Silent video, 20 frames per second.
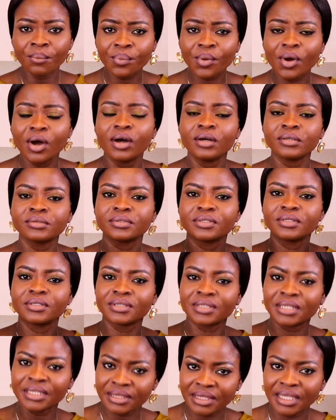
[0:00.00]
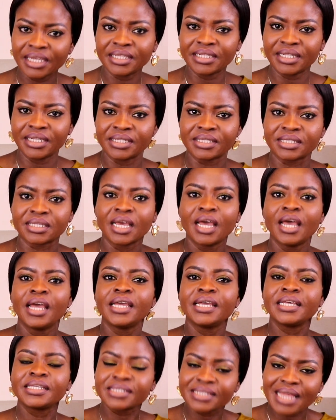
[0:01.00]
But the thing
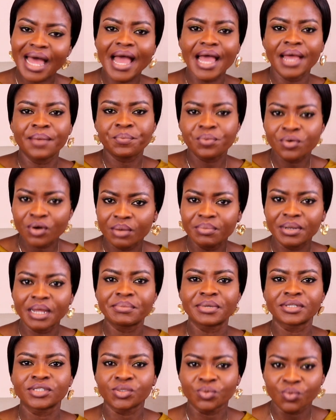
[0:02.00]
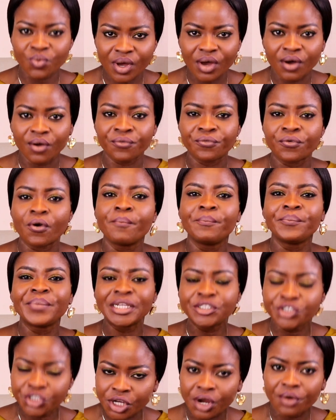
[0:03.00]
is that a problem as well for
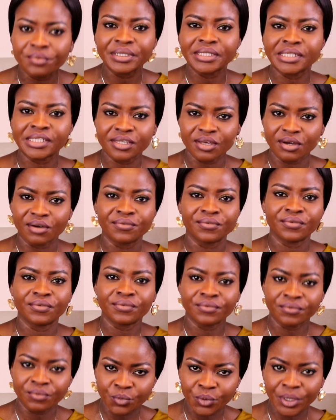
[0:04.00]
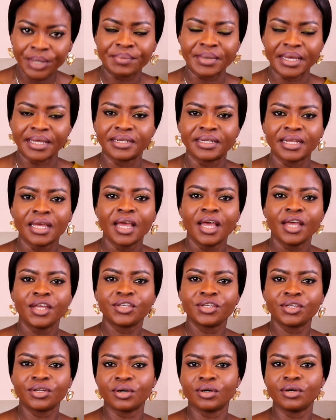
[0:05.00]
majority of women?
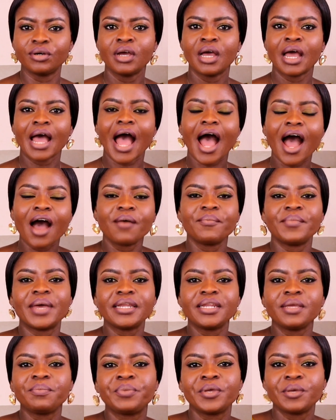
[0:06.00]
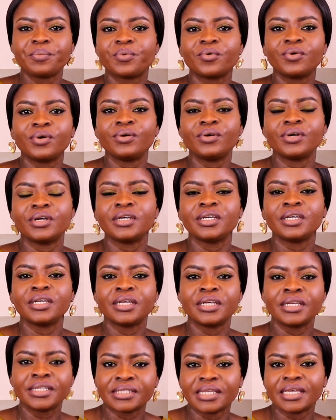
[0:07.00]
You know, how many people
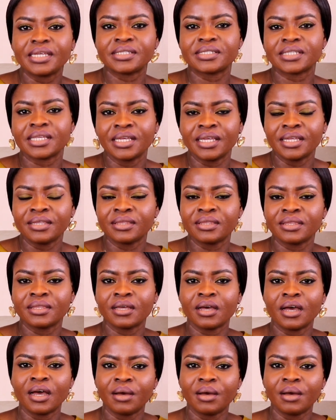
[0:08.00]
is it in